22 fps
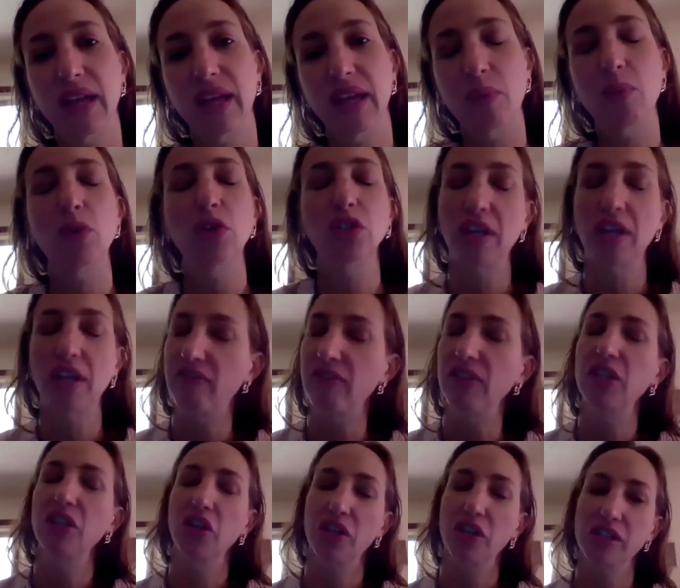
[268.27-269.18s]
And we'll definitely
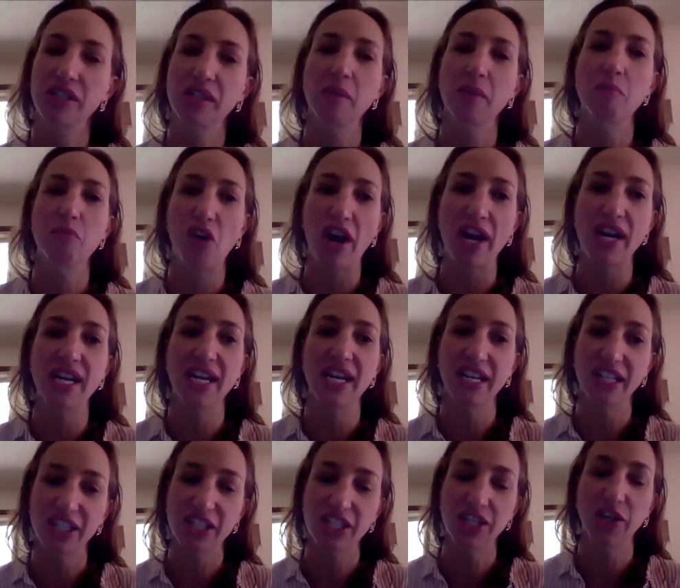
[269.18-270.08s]
do some
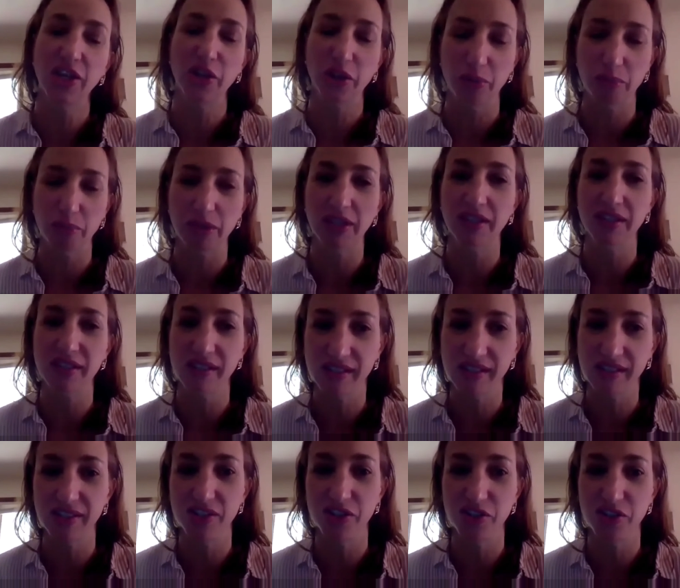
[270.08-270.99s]
writing too, because
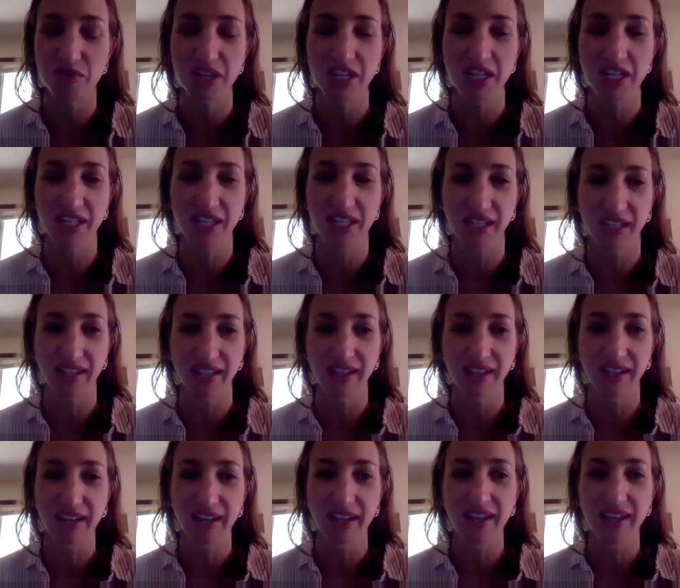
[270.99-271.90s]
you do need to
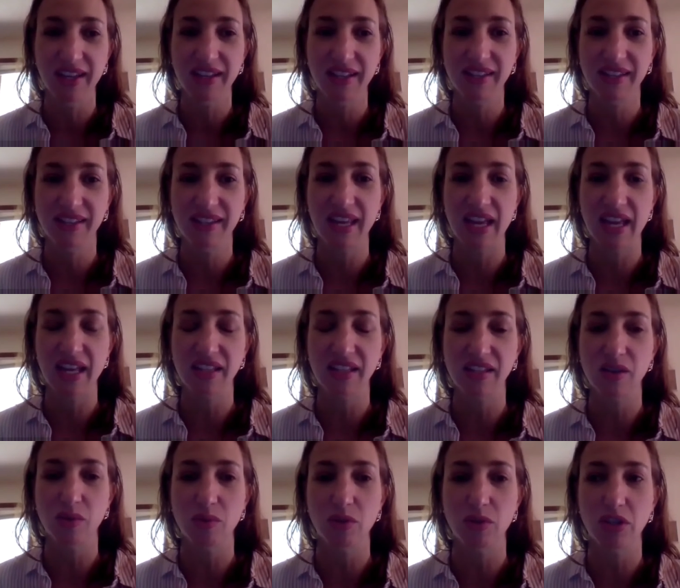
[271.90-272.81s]
see it.
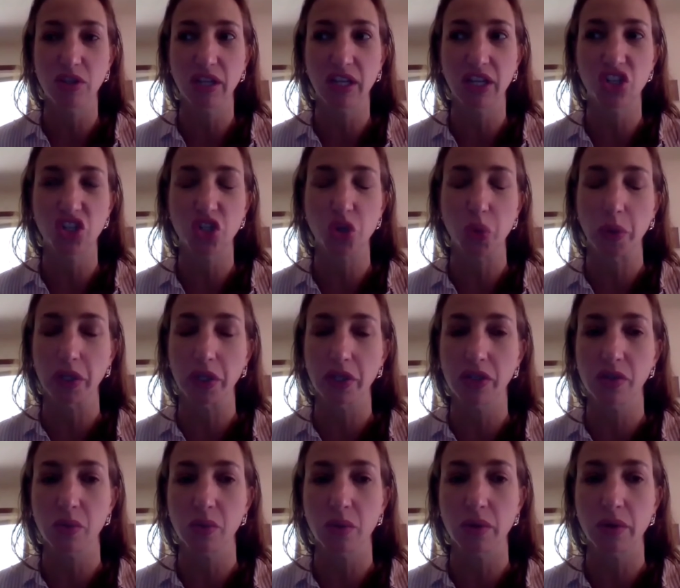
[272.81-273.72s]
So we'll look at a short
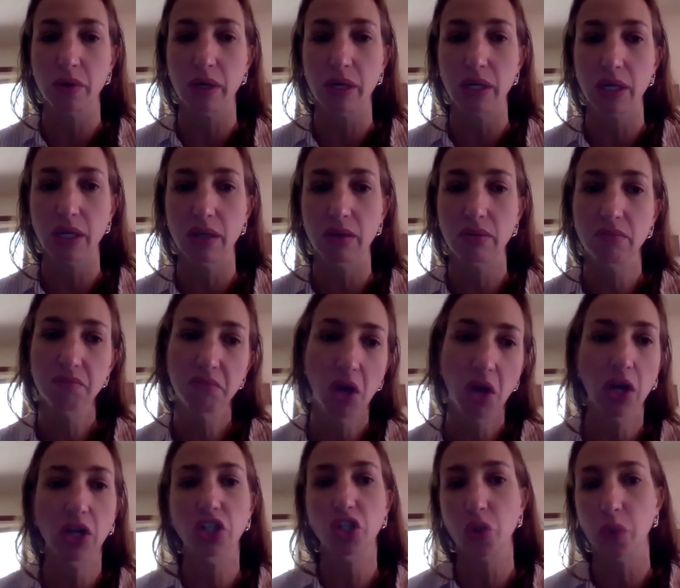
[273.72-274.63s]
story
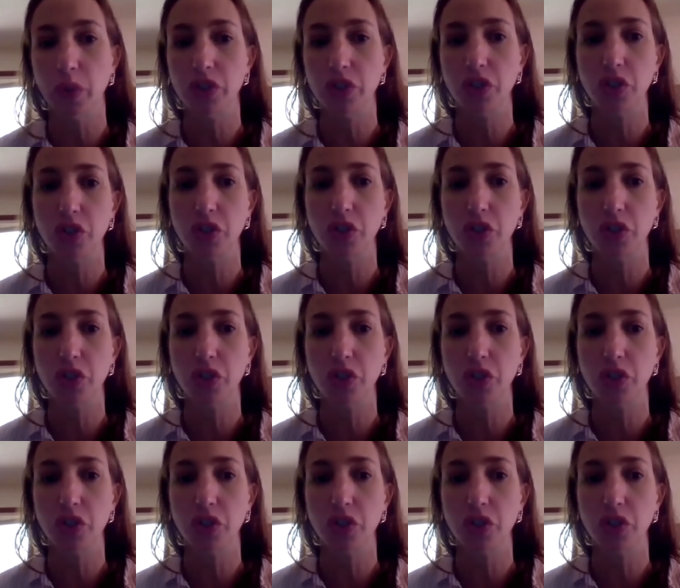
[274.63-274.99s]
story